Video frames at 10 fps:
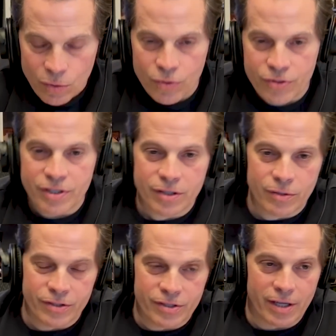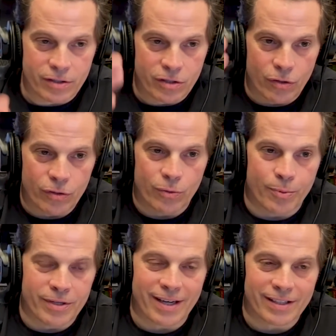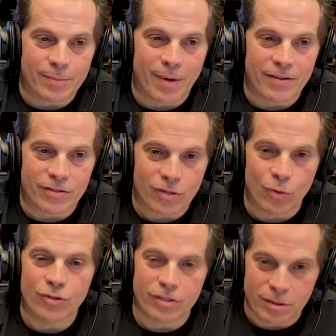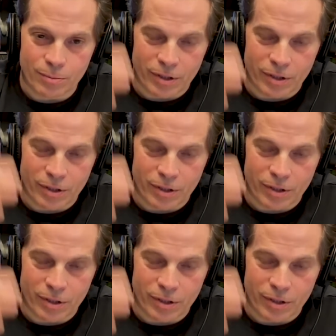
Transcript: was he said, you're protected by this ocean,